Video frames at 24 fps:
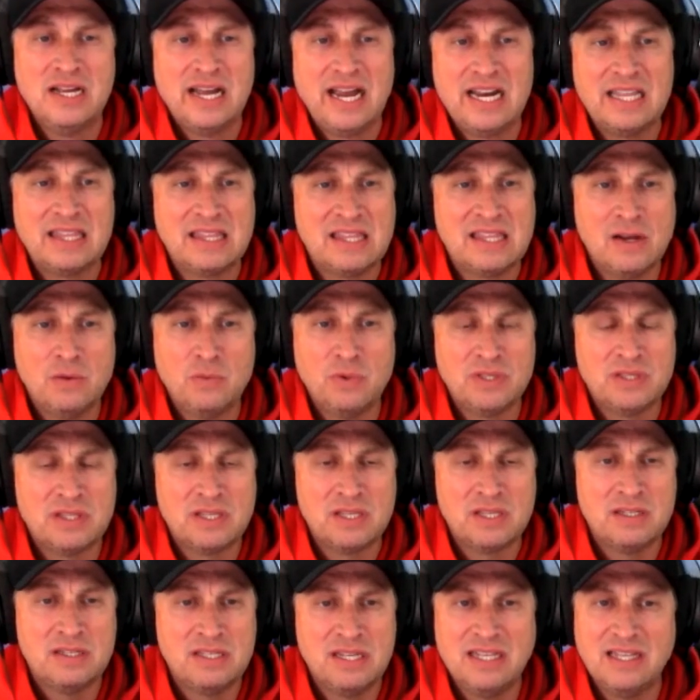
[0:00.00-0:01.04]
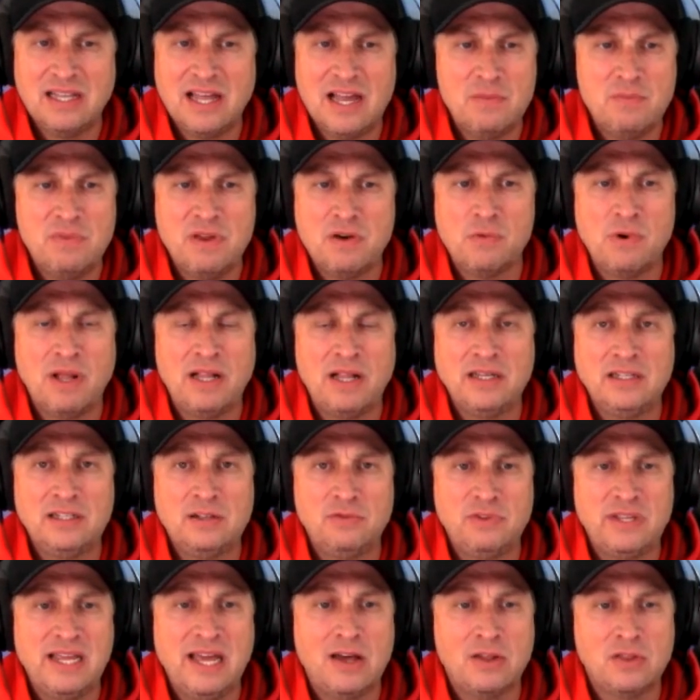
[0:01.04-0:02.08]
And I think with the D-line being
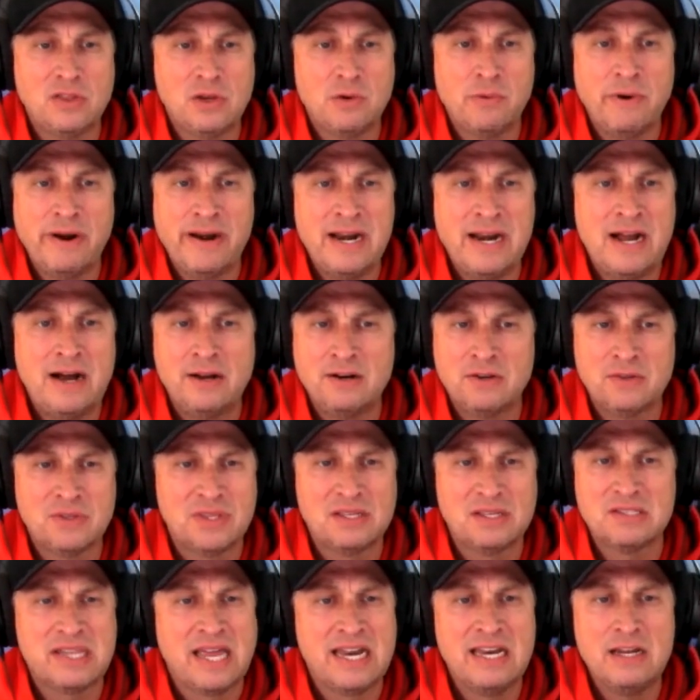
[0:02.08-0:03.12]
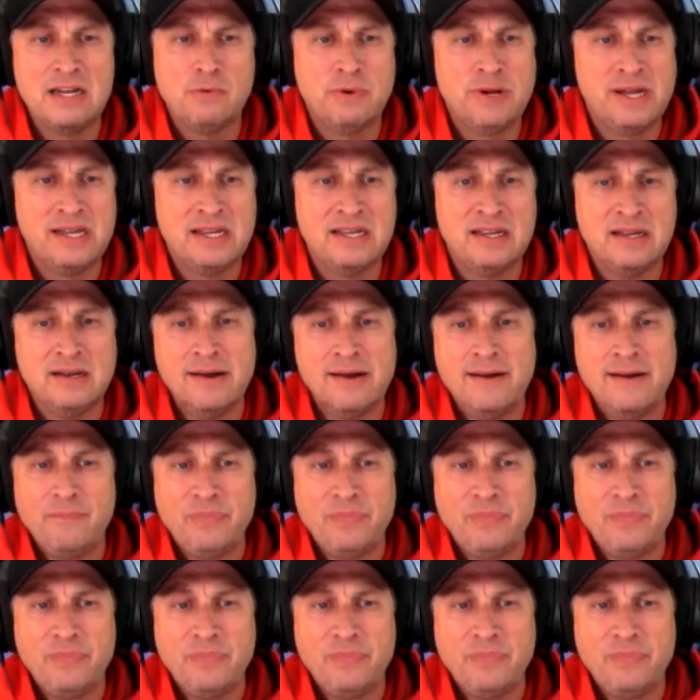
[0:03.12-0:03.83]
relatively healthy right now, I don't think there's any way